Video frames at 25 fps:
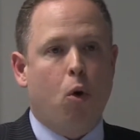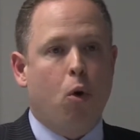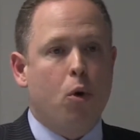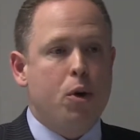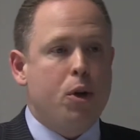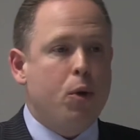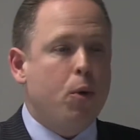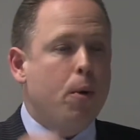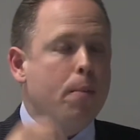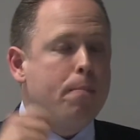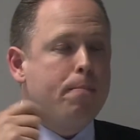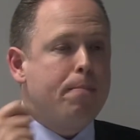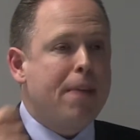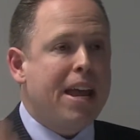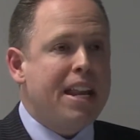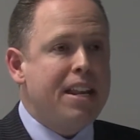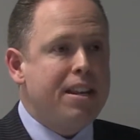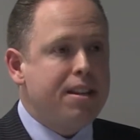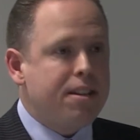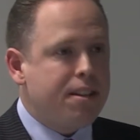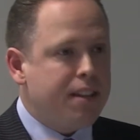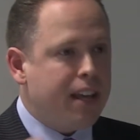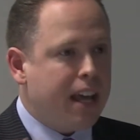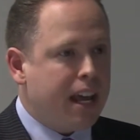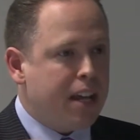or you
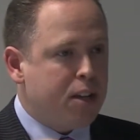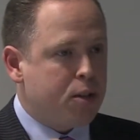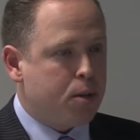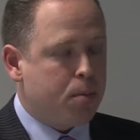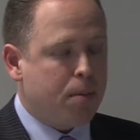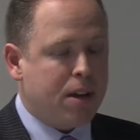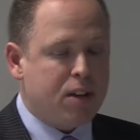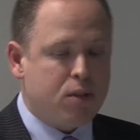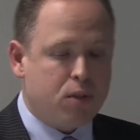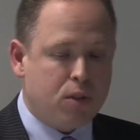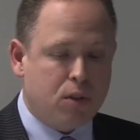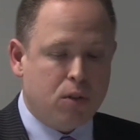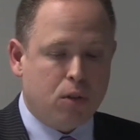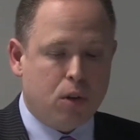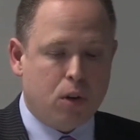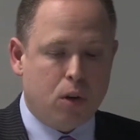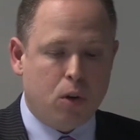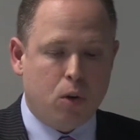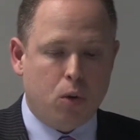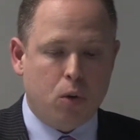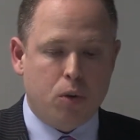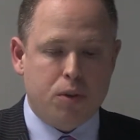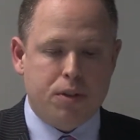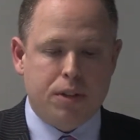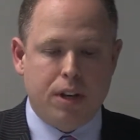amend the asymmetrical
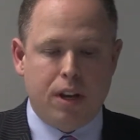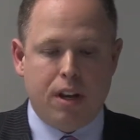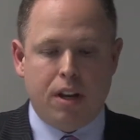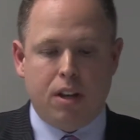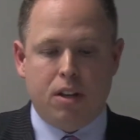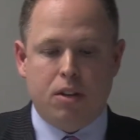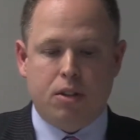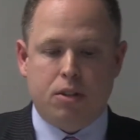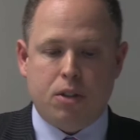clause